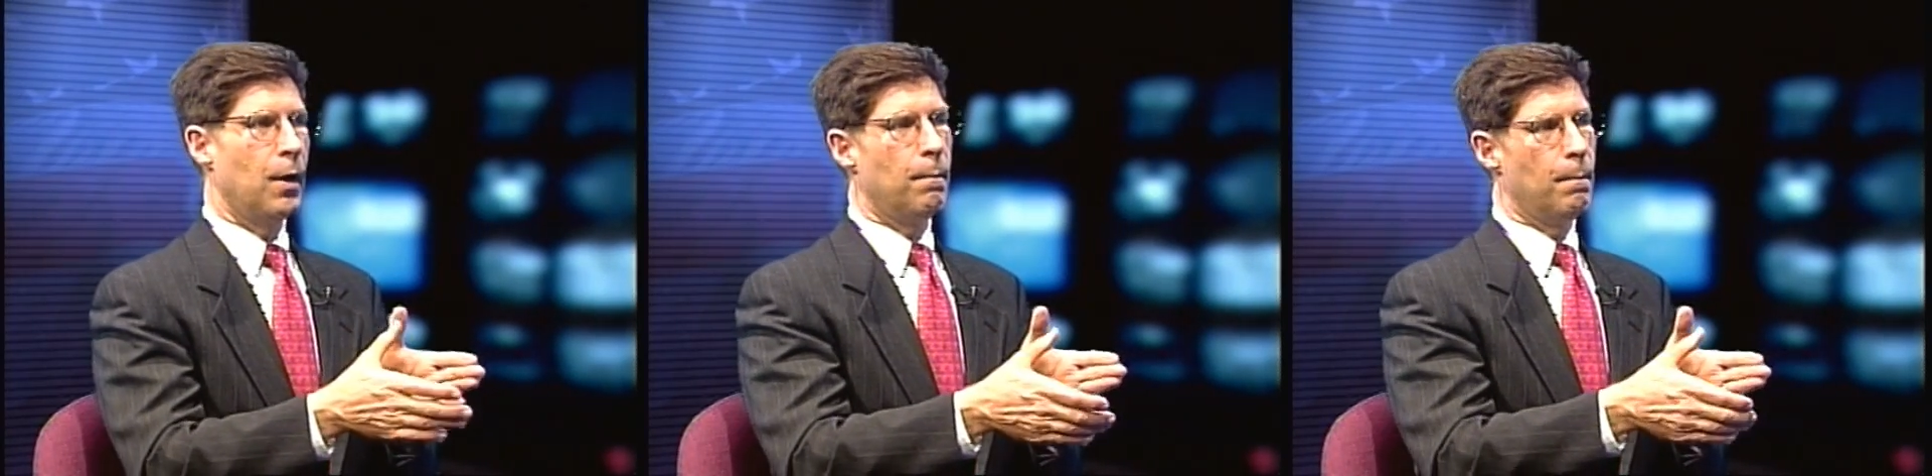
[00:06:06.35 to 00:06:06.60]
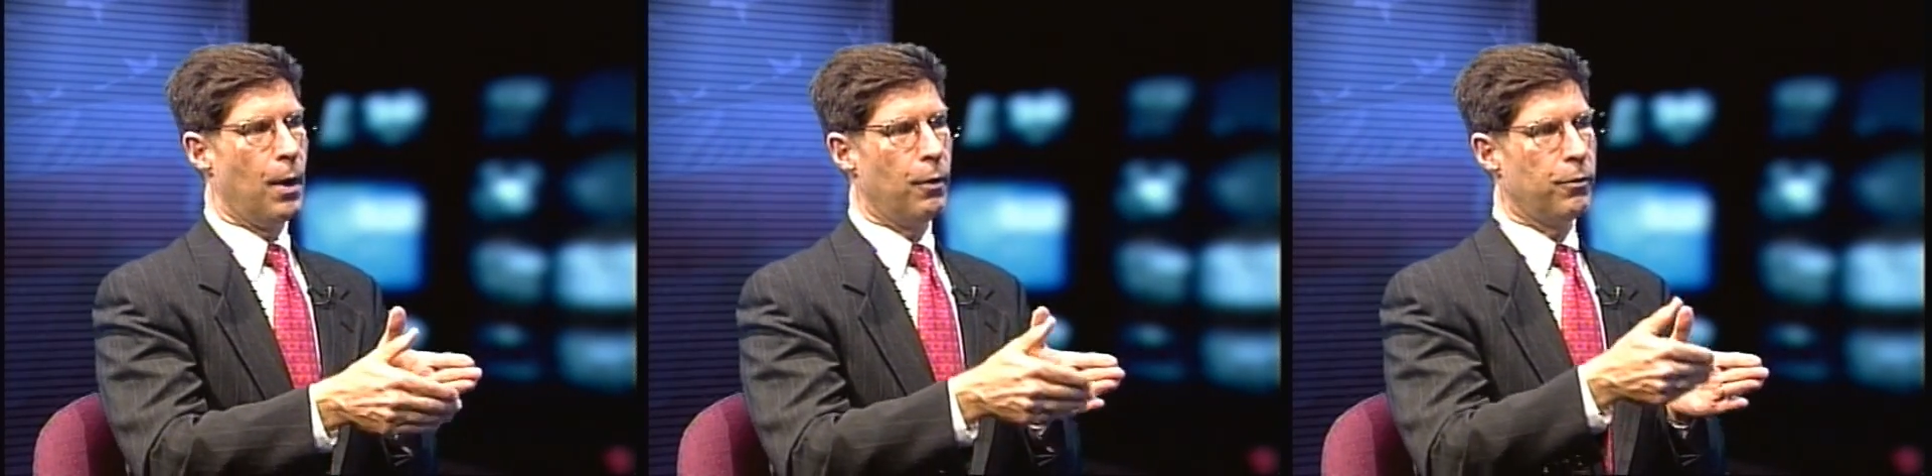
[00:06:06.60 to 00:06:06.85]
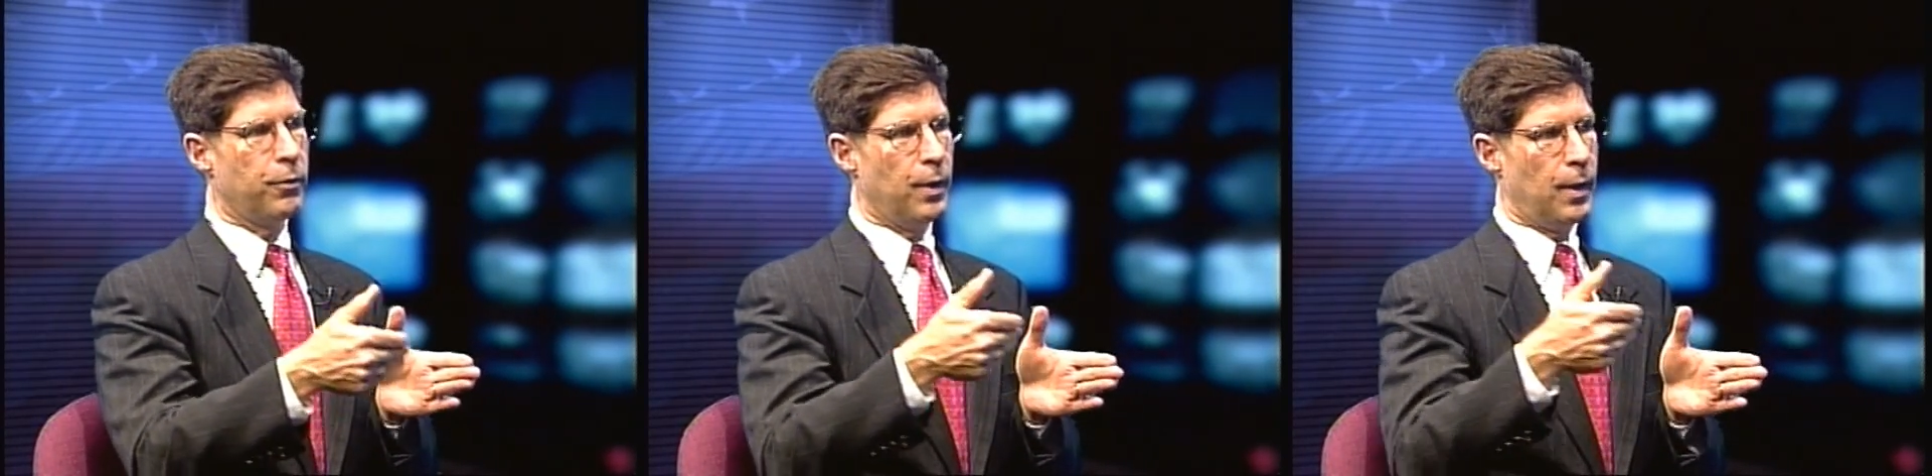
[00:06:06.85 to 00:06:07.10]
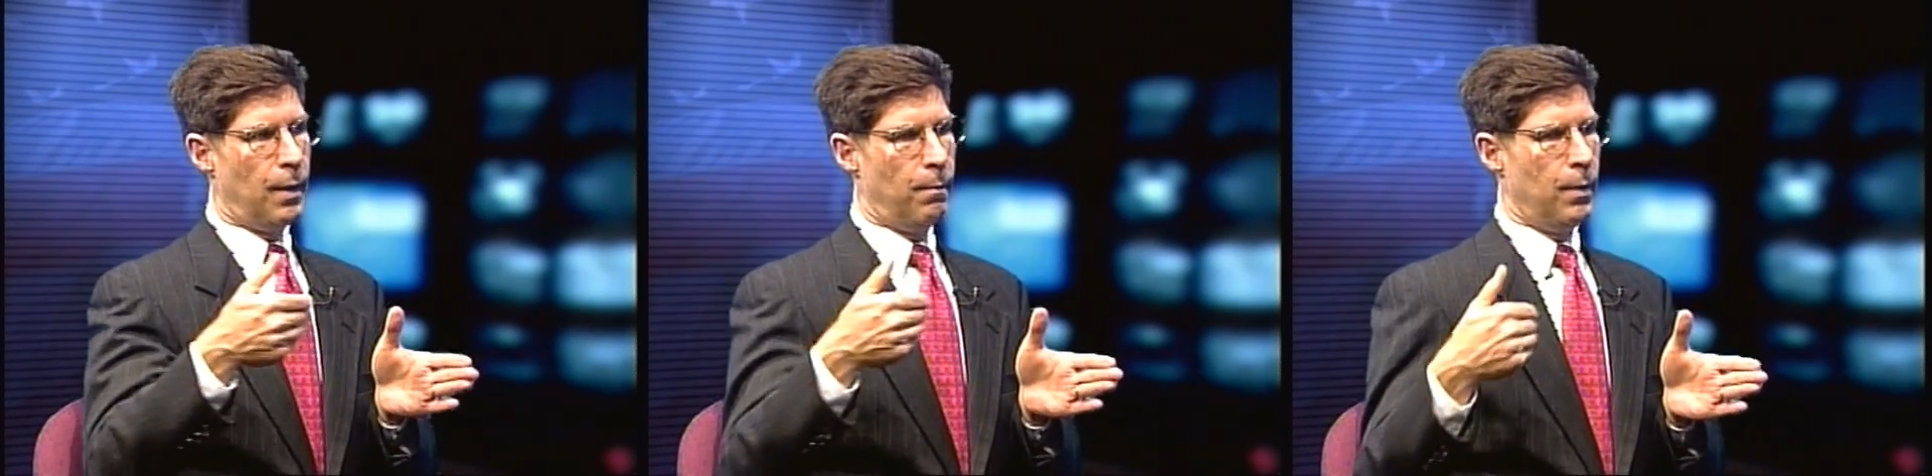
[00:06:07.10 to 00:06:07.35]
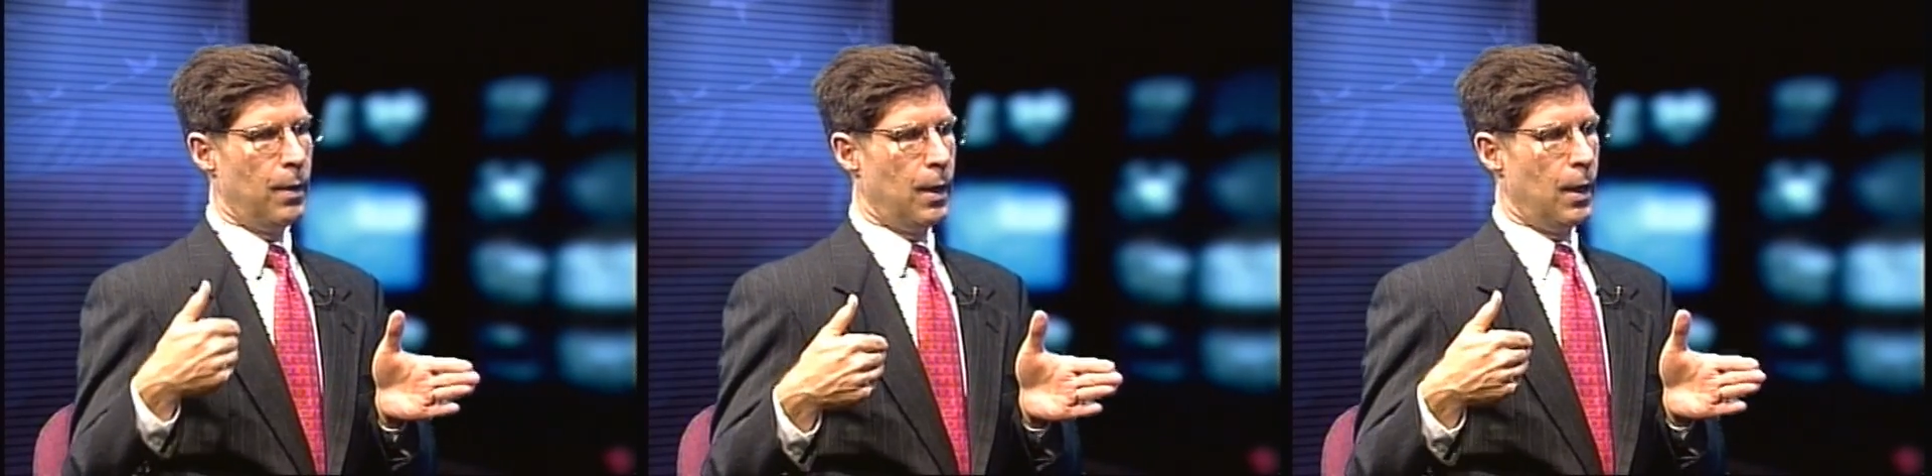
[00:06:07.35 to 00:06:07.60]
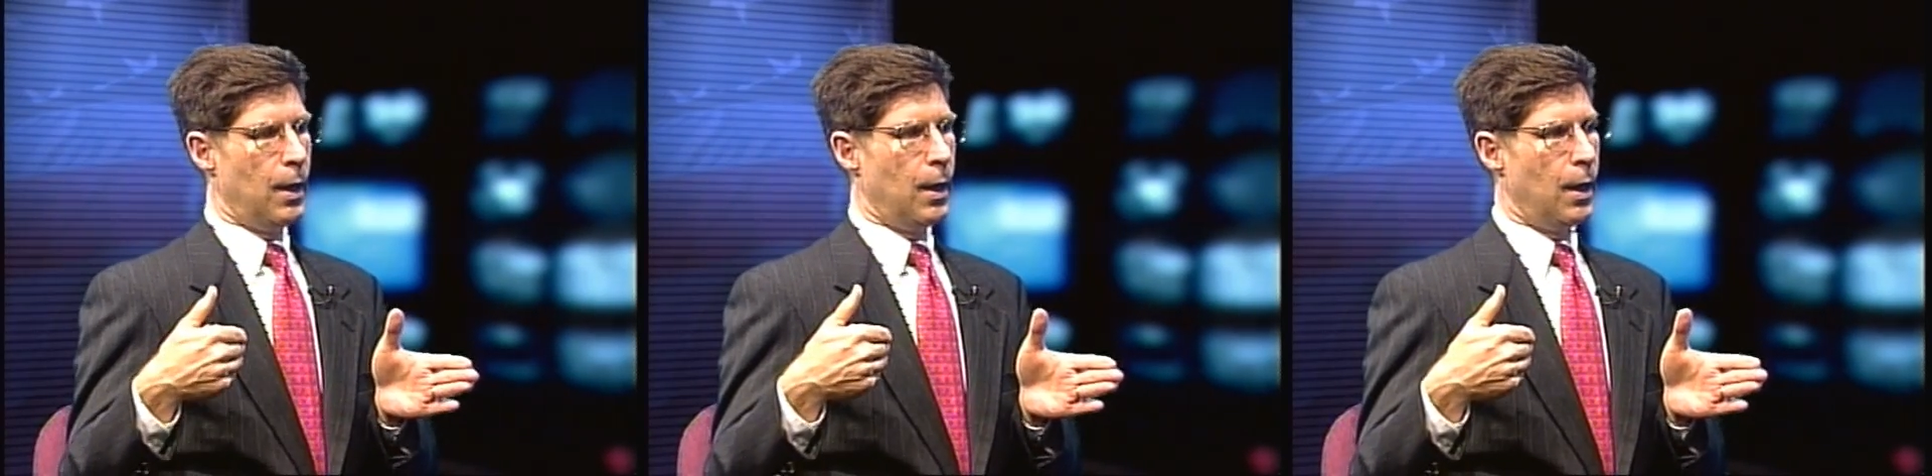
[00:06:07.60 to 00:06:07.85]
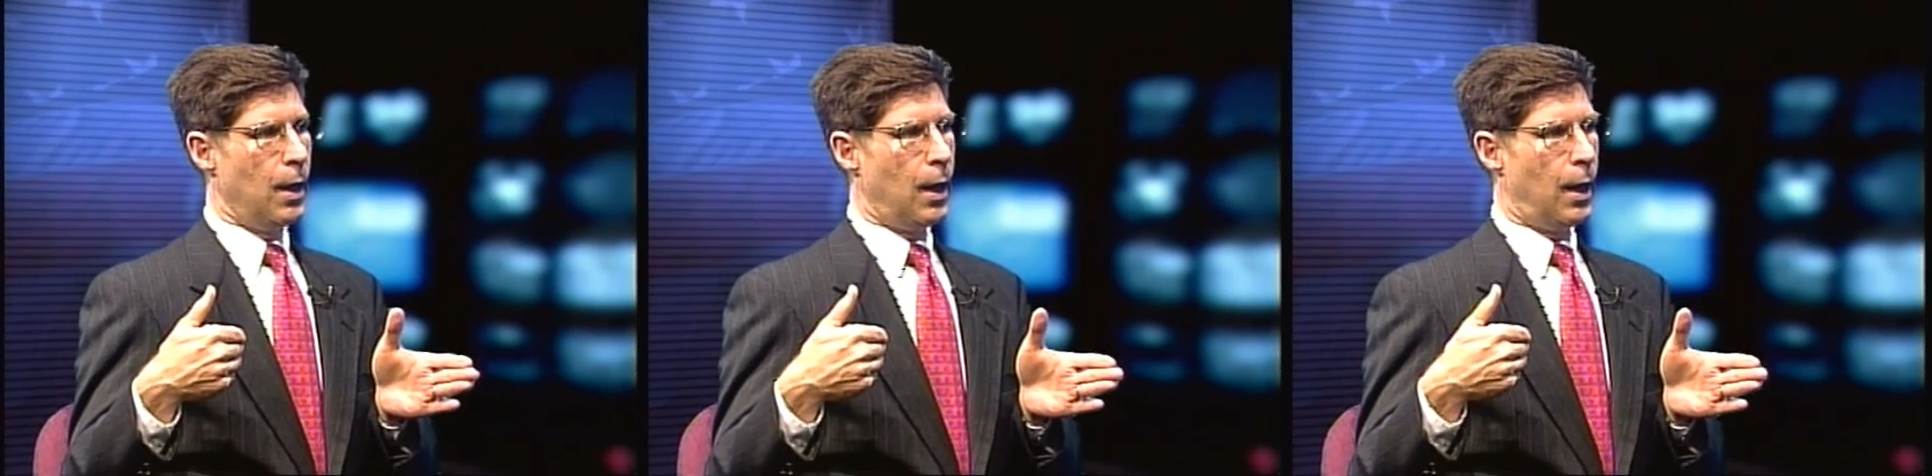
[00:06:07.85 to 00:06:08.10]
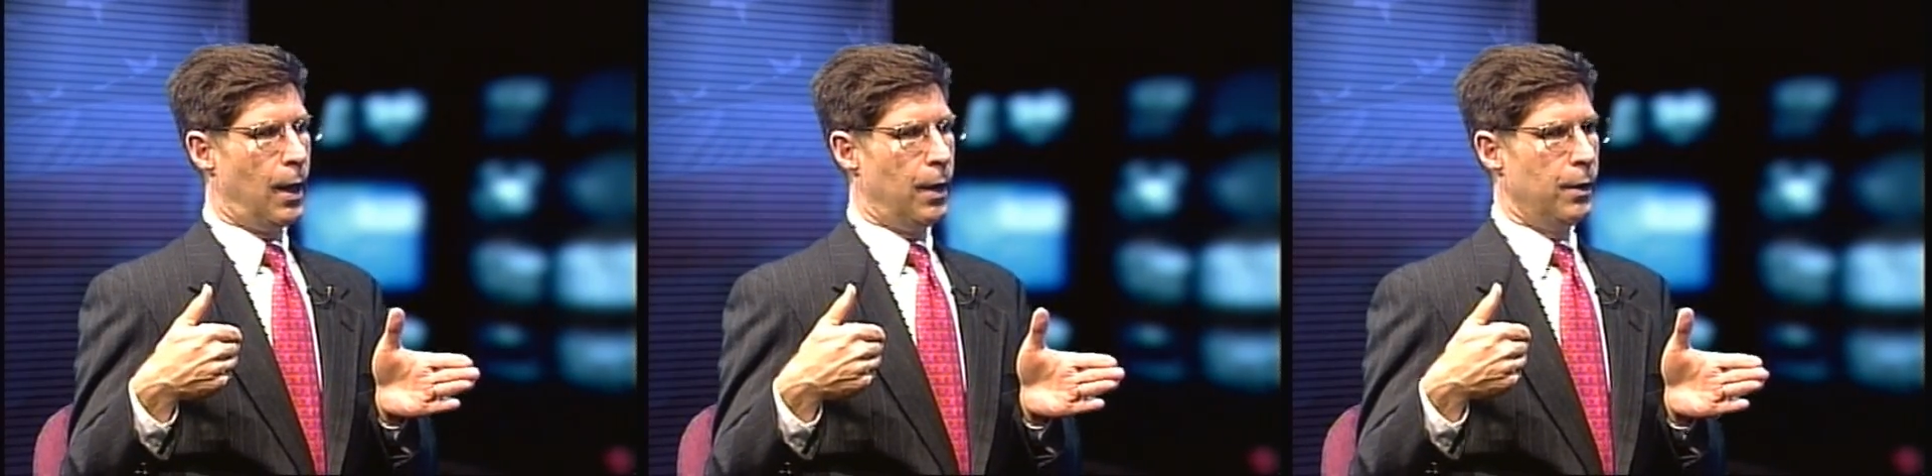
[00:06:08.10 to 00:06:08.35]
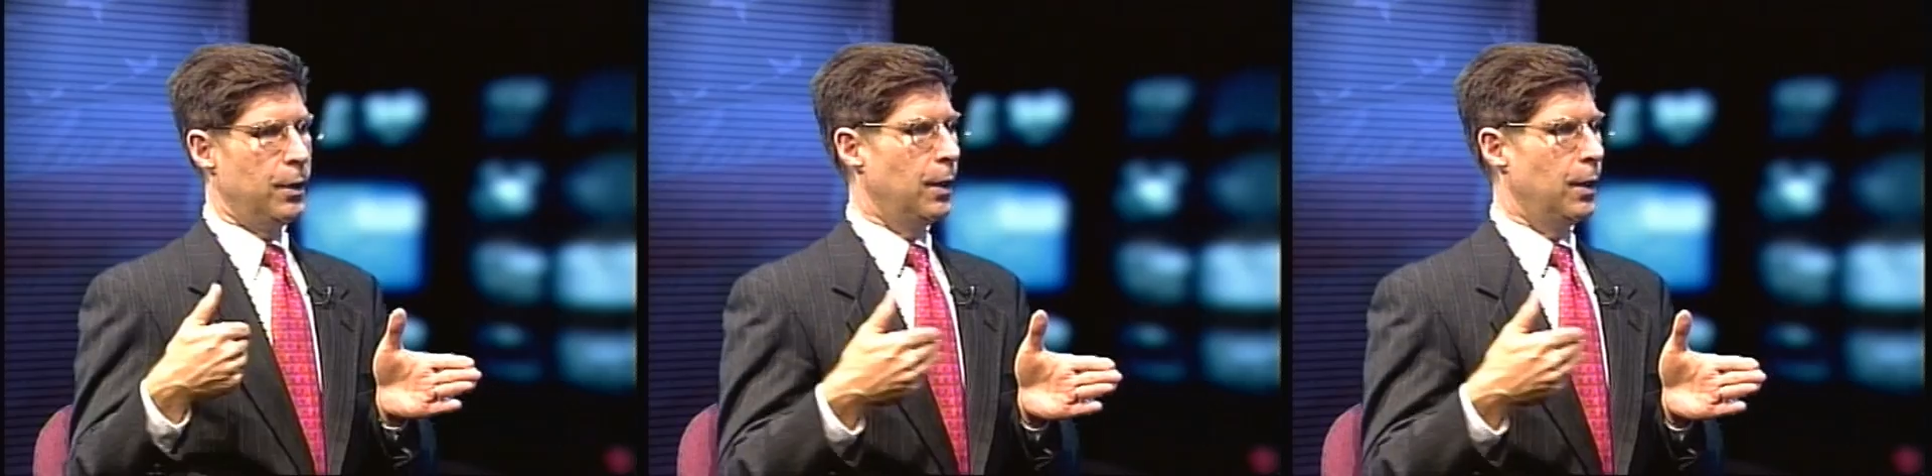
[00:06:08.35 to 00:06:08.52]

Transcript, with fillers: Most of them uh,